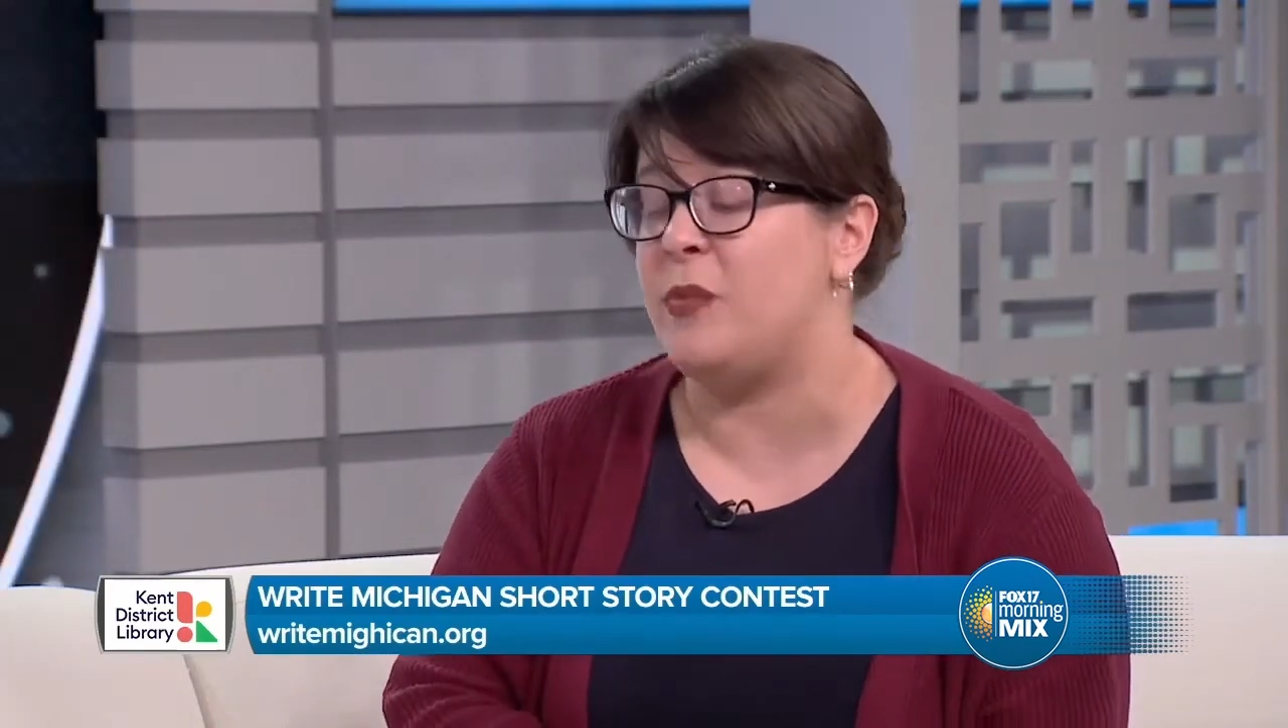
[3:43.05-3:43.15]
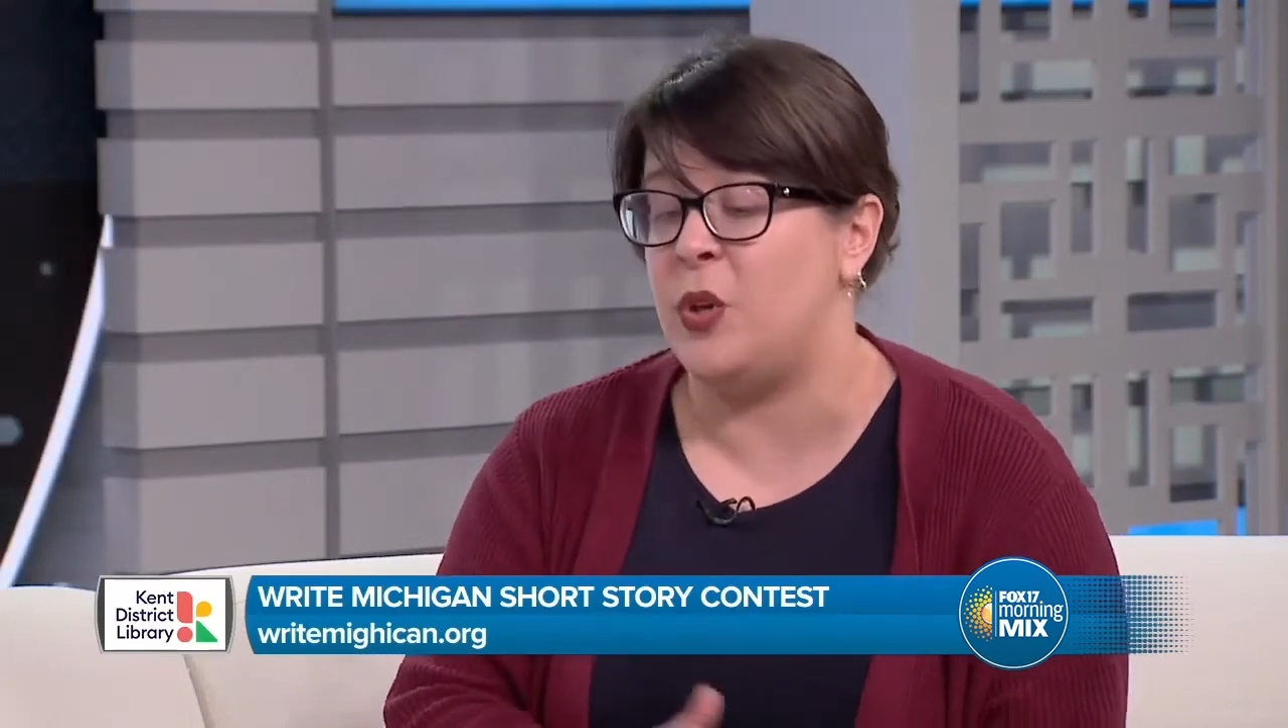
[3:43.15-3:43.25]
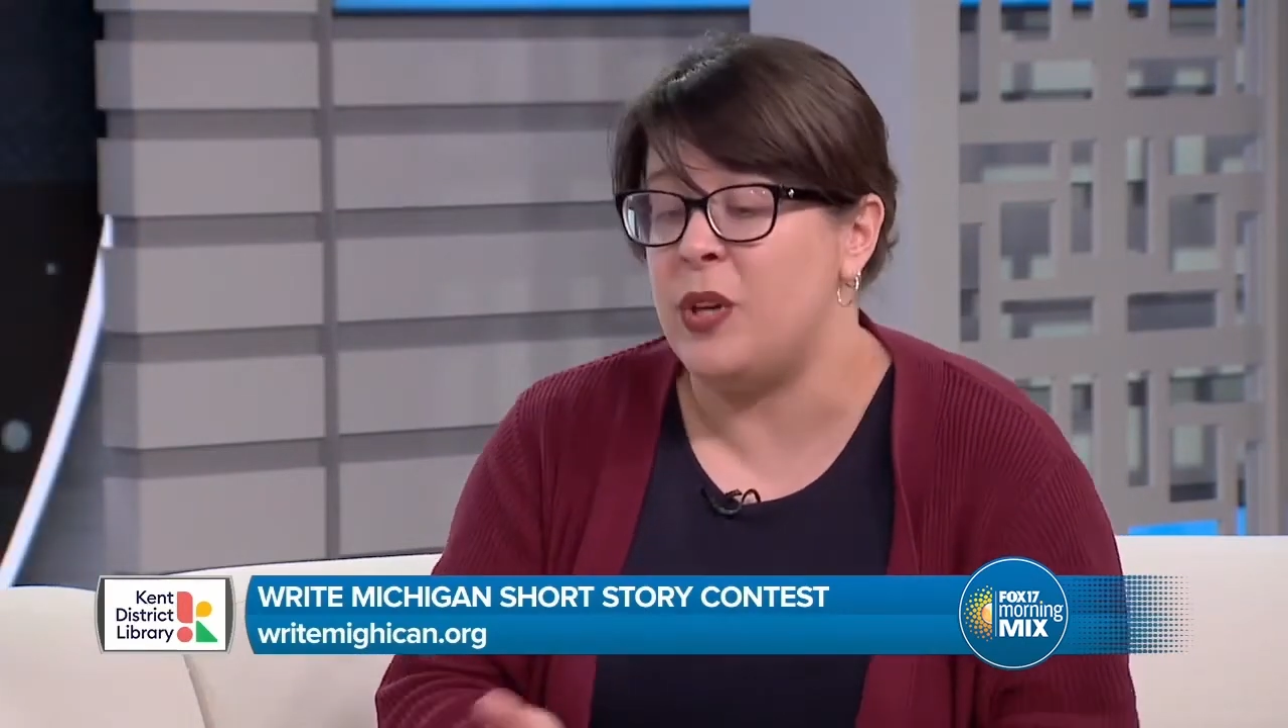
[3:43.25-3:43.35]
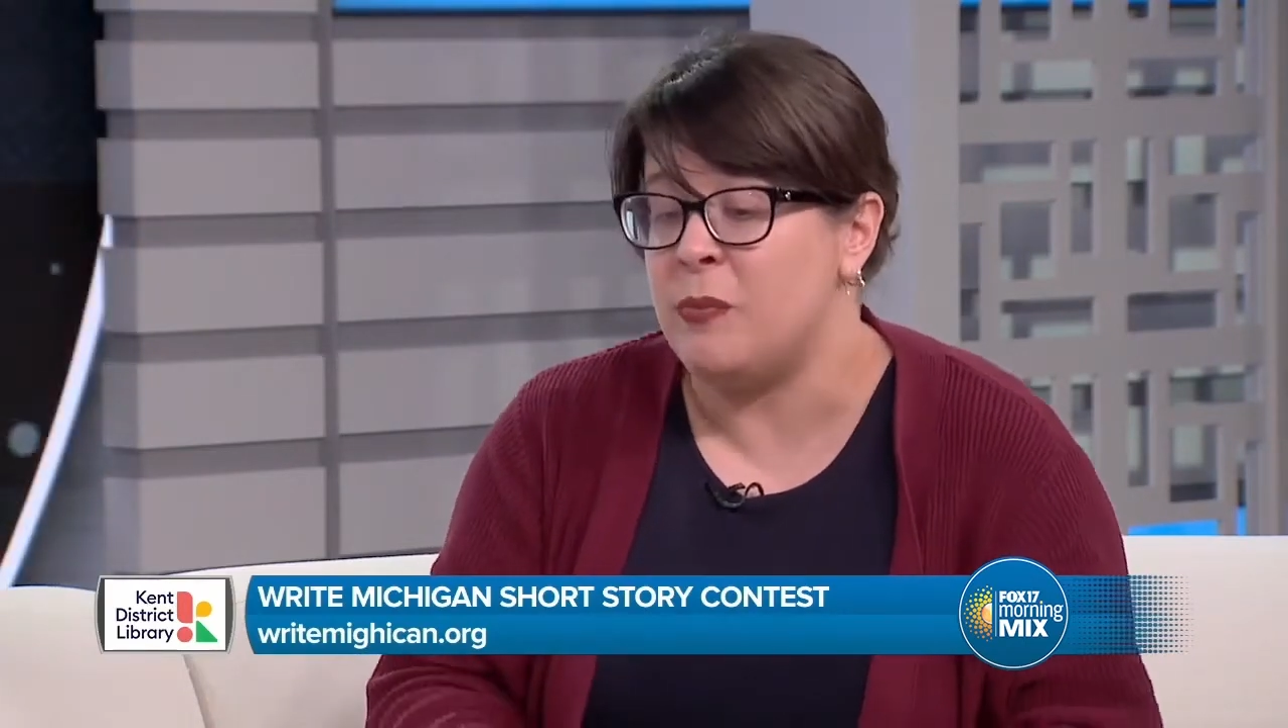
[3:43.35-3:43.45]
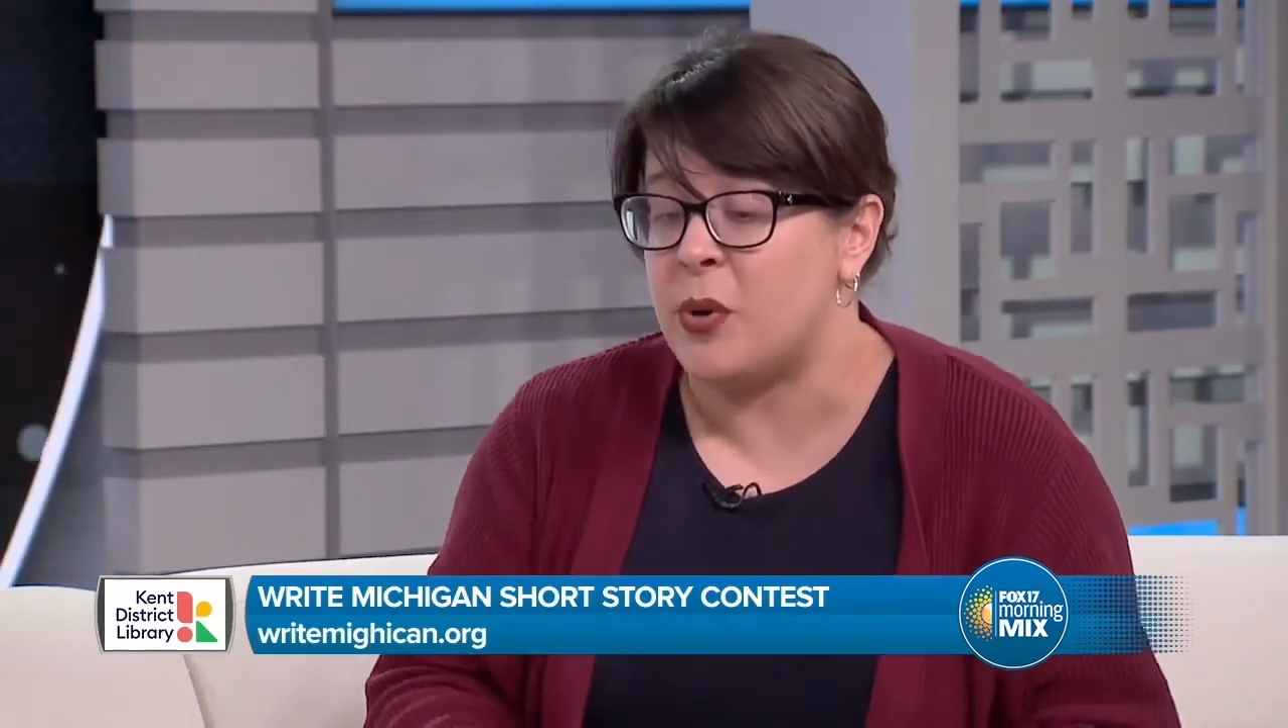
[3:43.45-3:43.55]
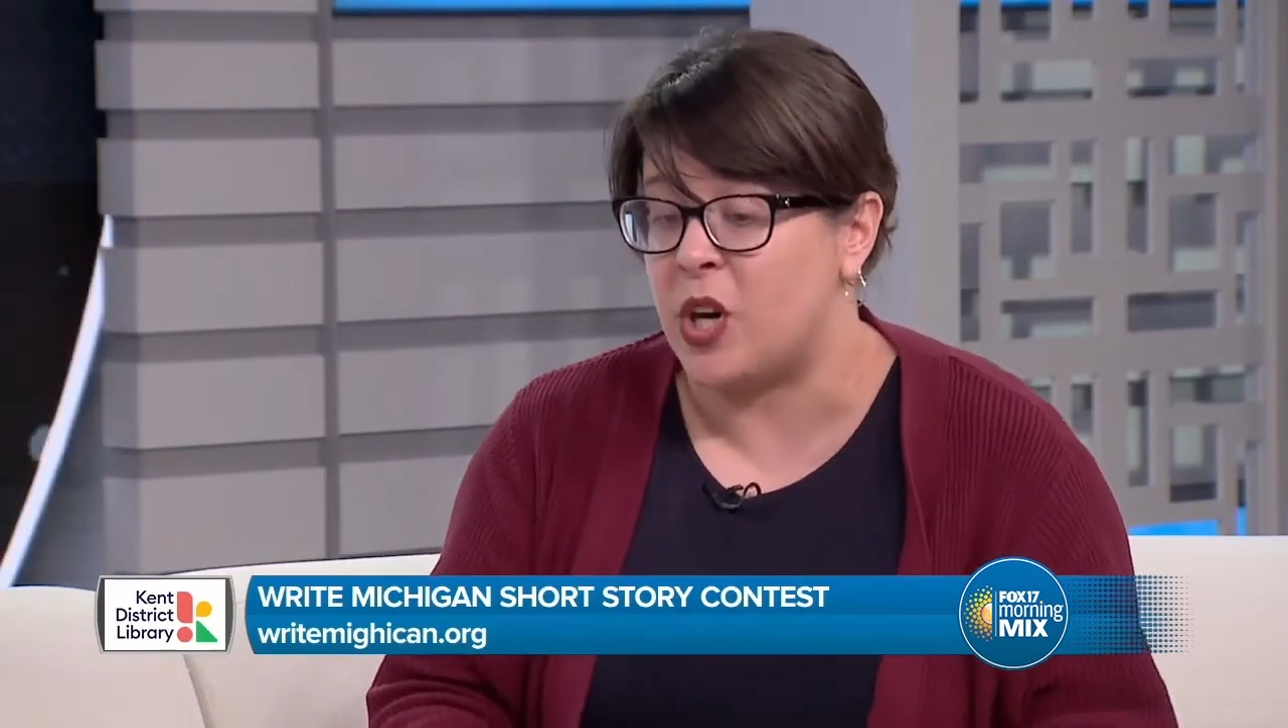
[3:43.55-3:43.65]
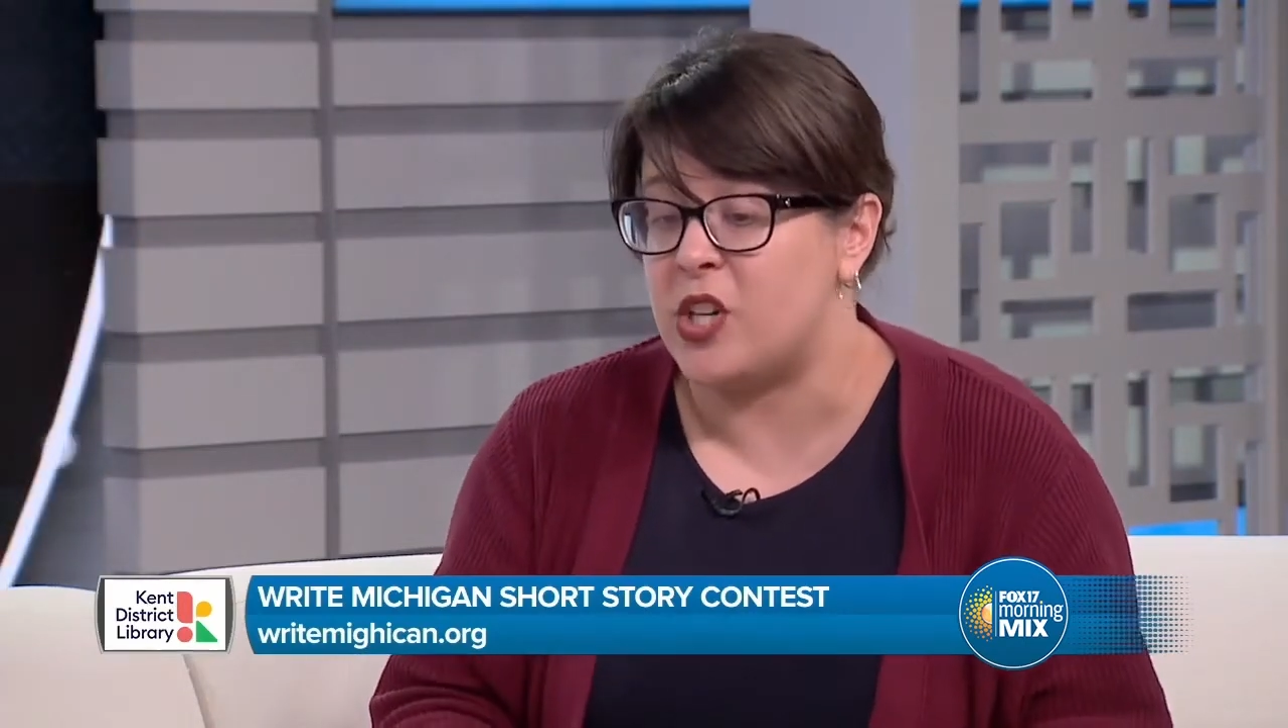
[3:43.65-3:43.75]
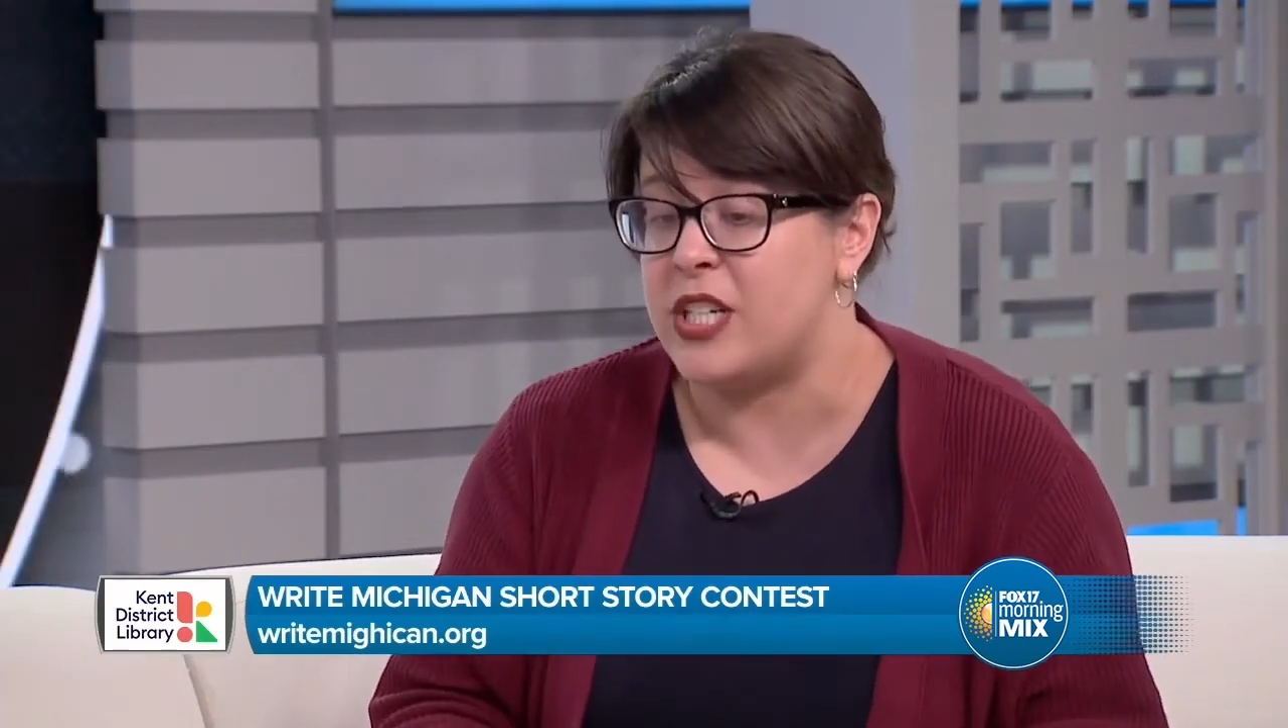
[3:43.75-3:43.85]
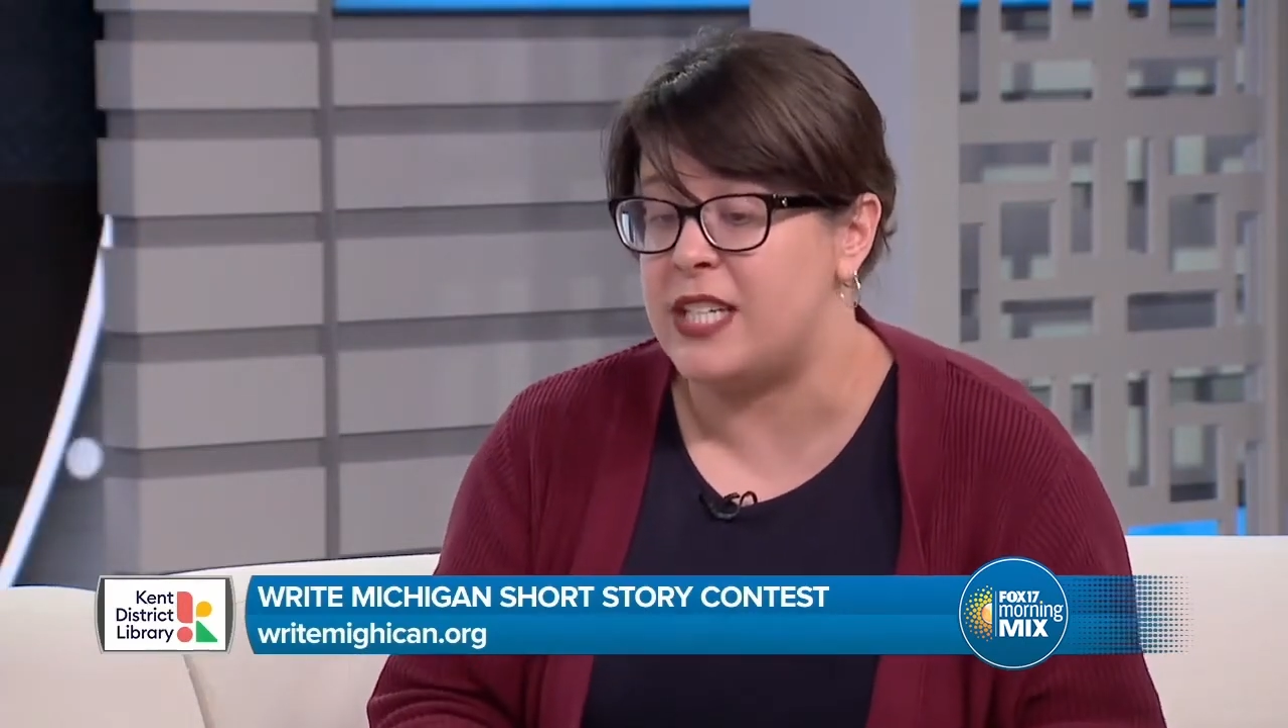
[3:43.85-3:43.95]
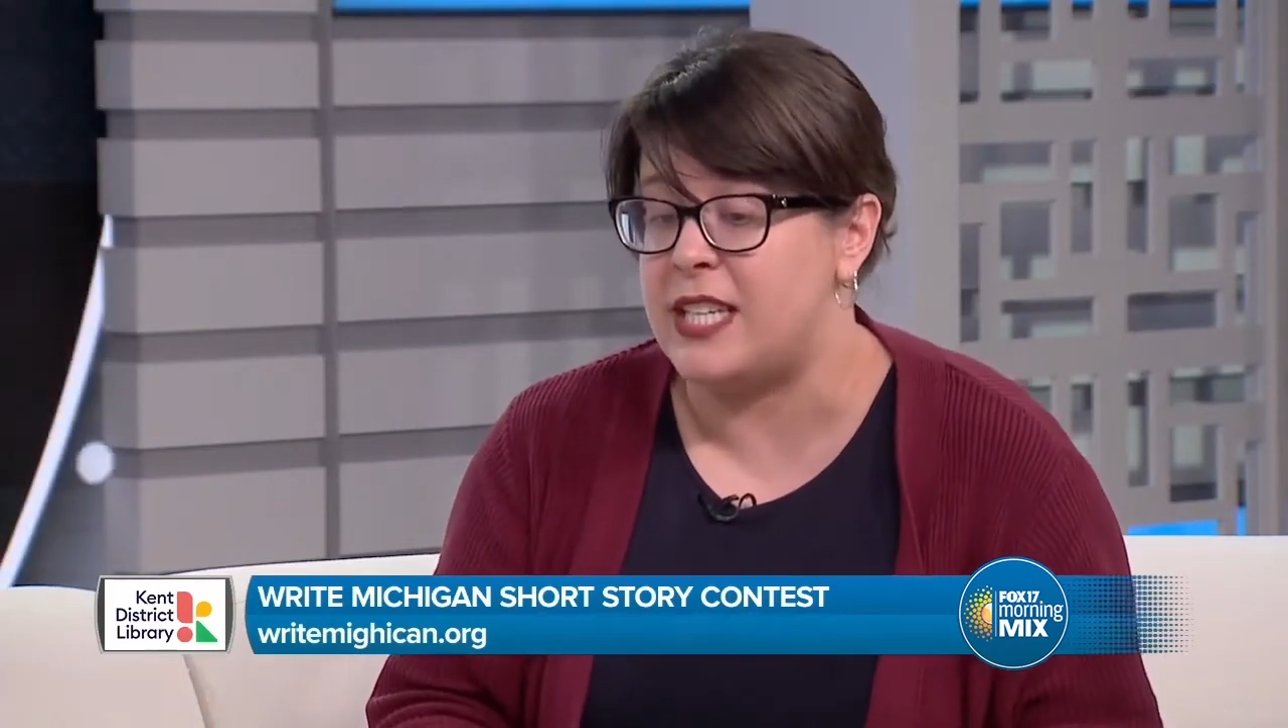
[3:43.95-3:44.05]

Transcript: you can purchase